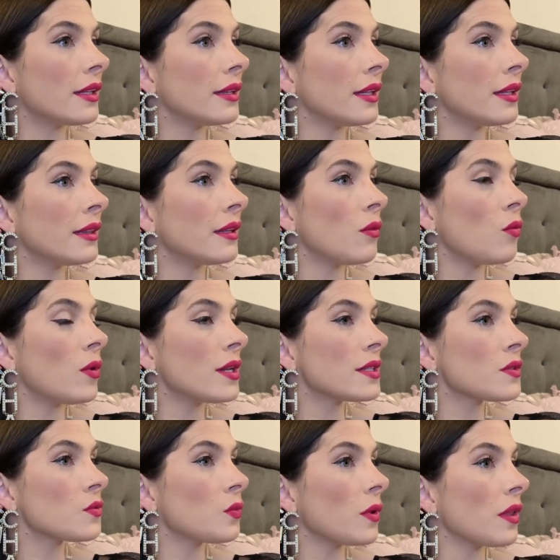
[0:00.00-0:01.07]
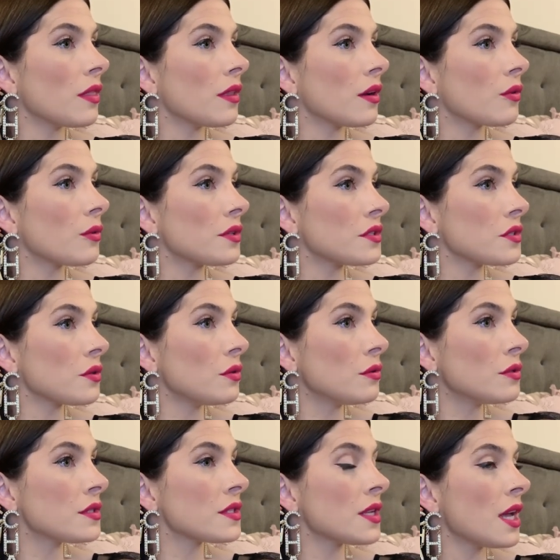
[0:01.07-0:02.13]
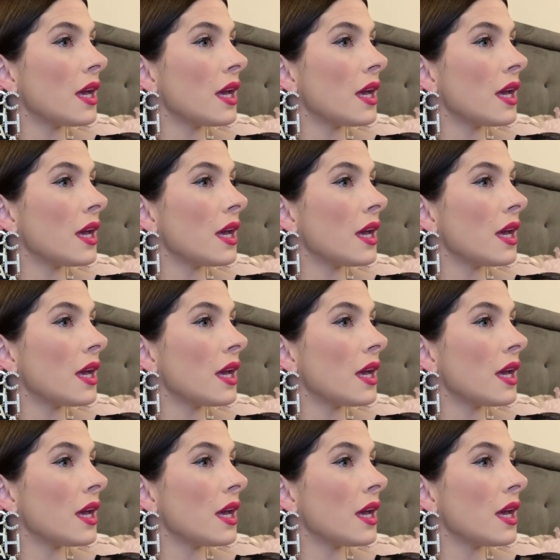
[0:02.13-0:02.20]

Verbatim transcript: than the ones with the crystals.